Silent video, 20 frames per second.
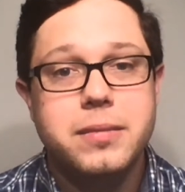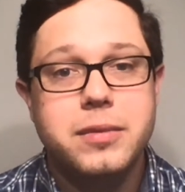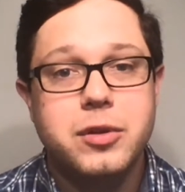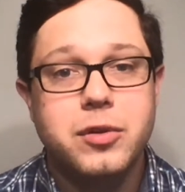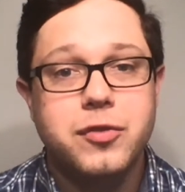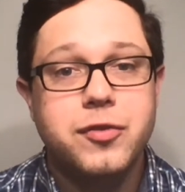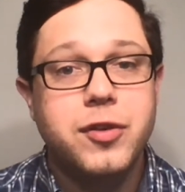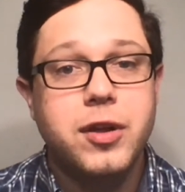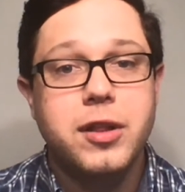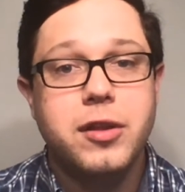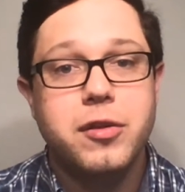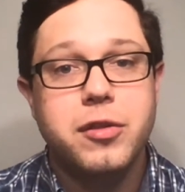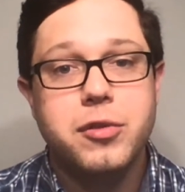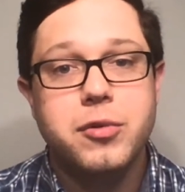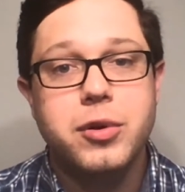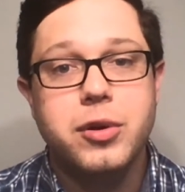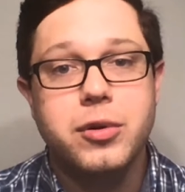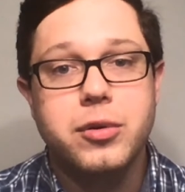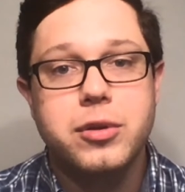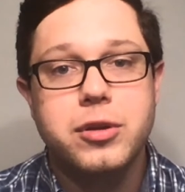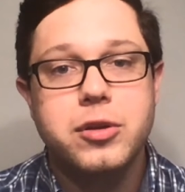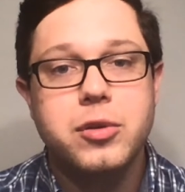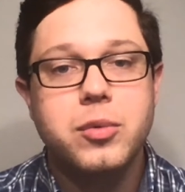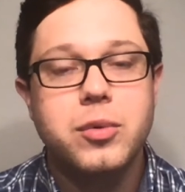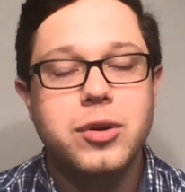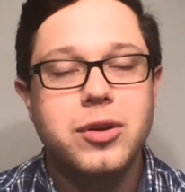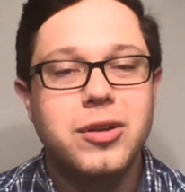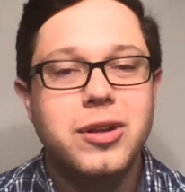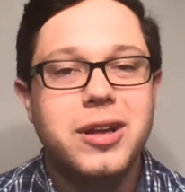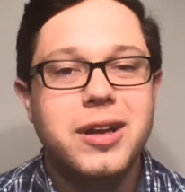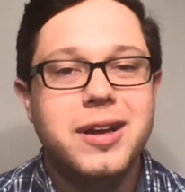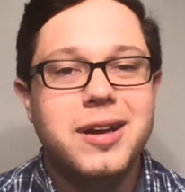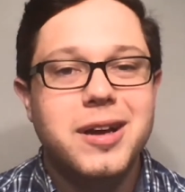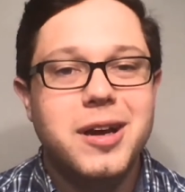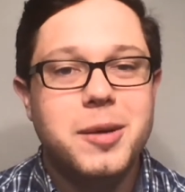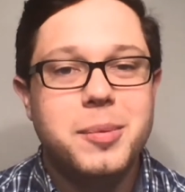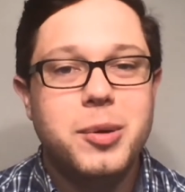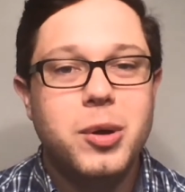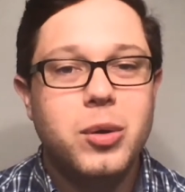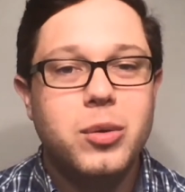You'll follow through. You will
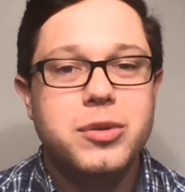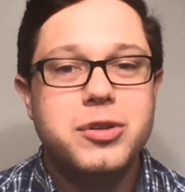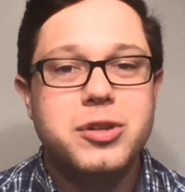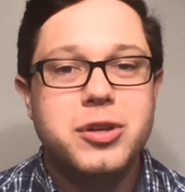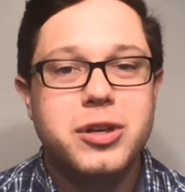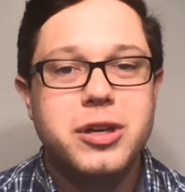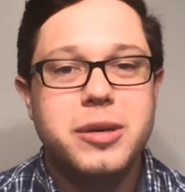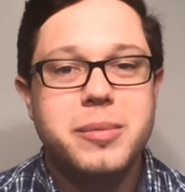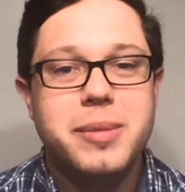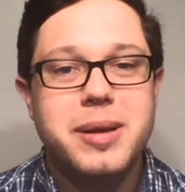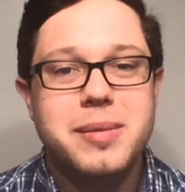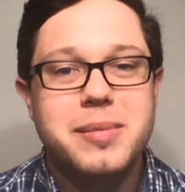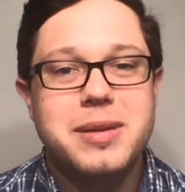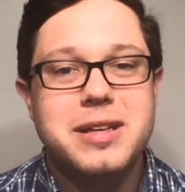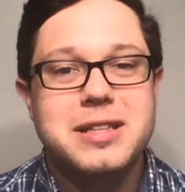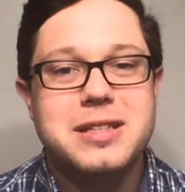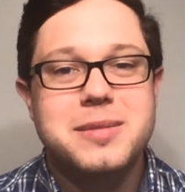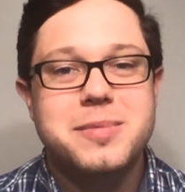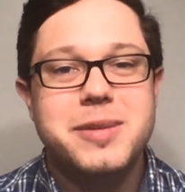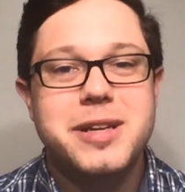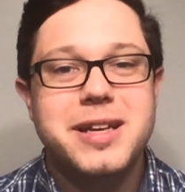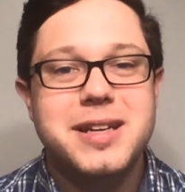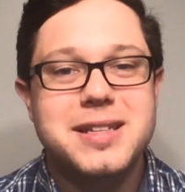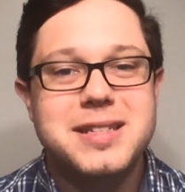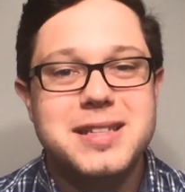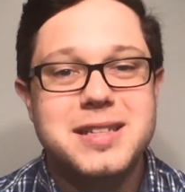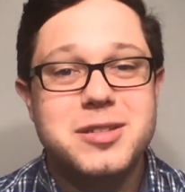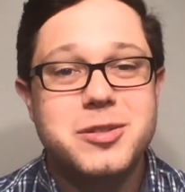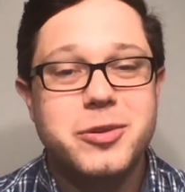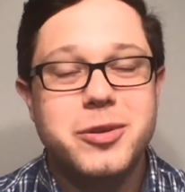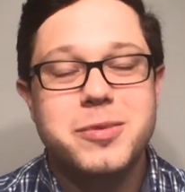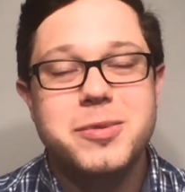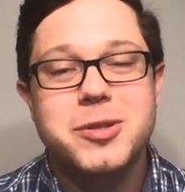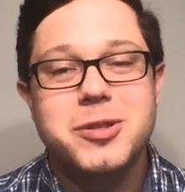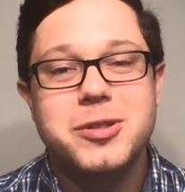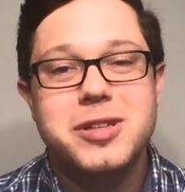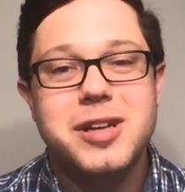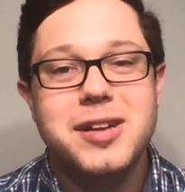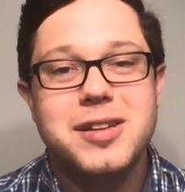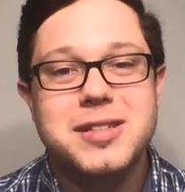uphold your commitments because, as
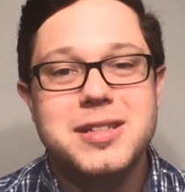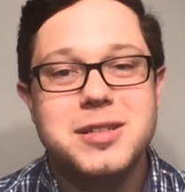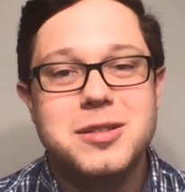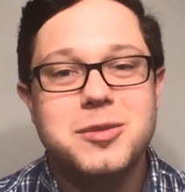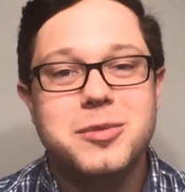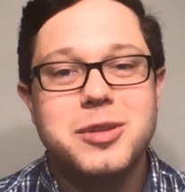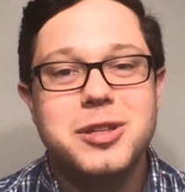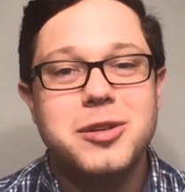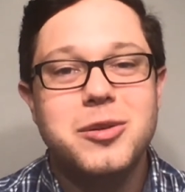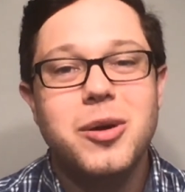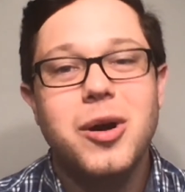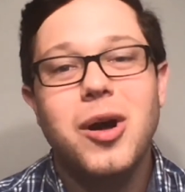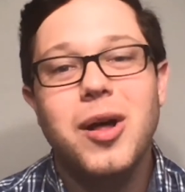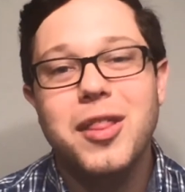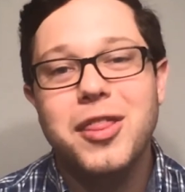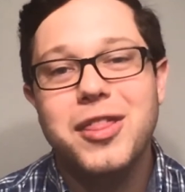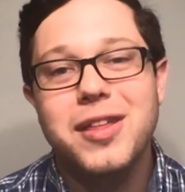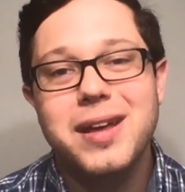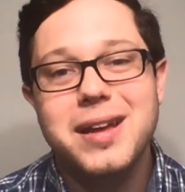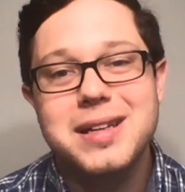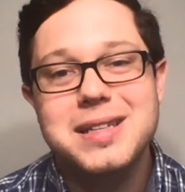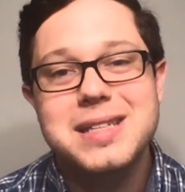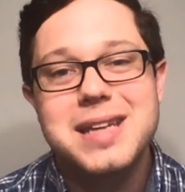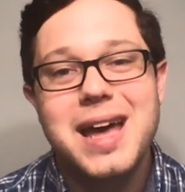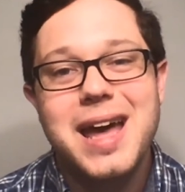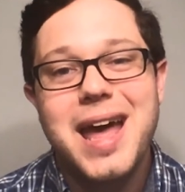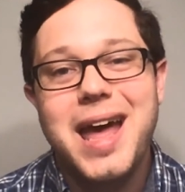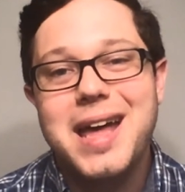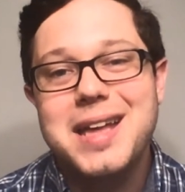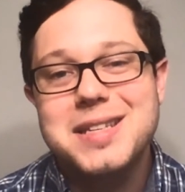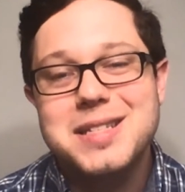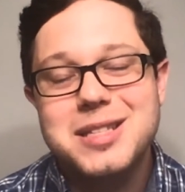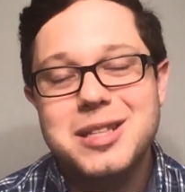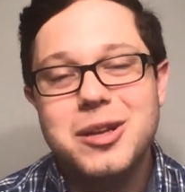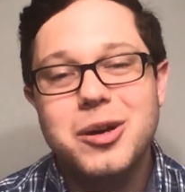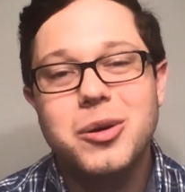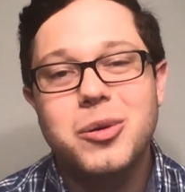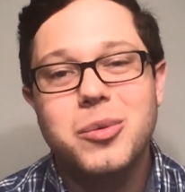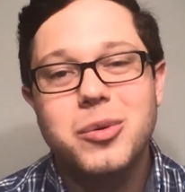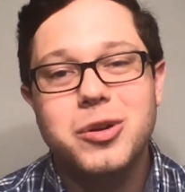scripture tells us, we do all things as
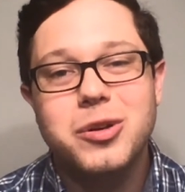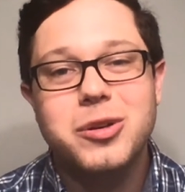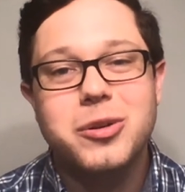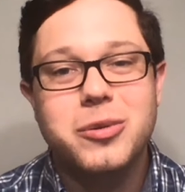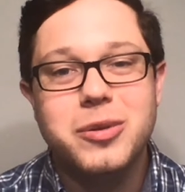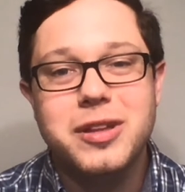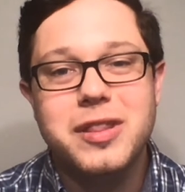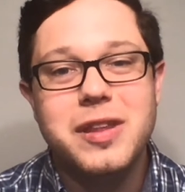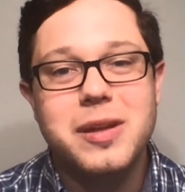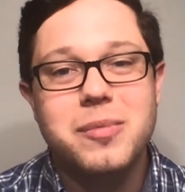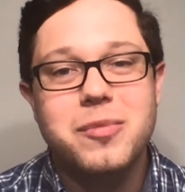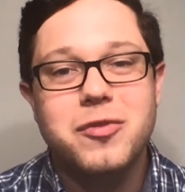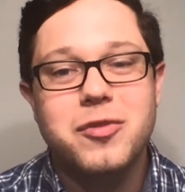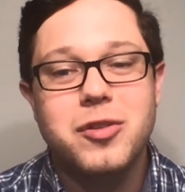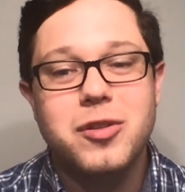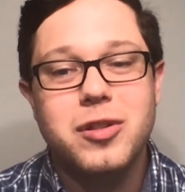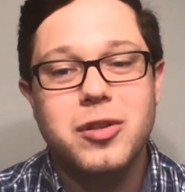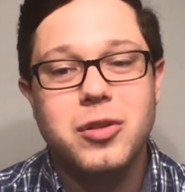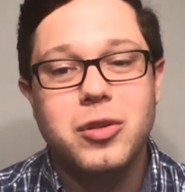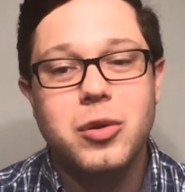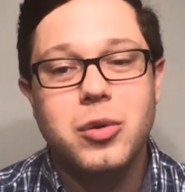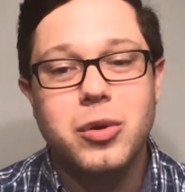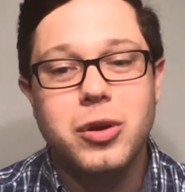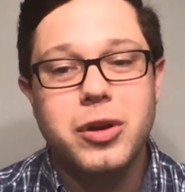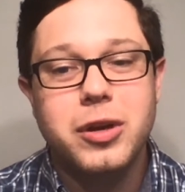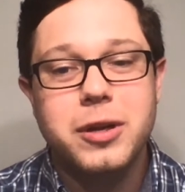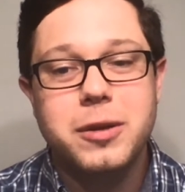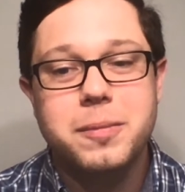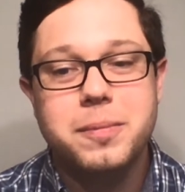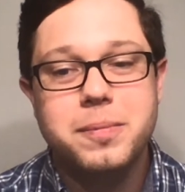though we're doing them for the Lord.